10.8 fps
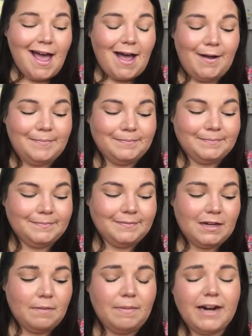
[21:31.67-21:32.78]
um
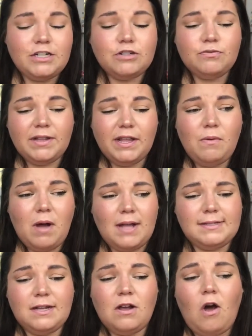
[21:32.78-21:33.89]
But I just really
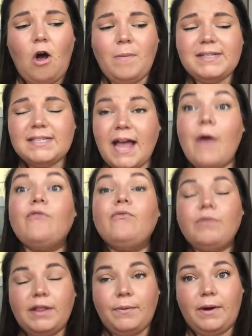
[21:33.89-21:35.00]
want all my skin, I
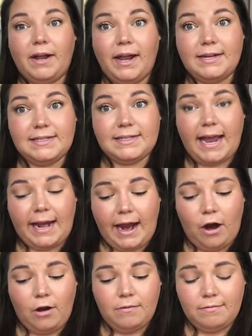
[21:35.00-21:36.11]
really want to get into skincare.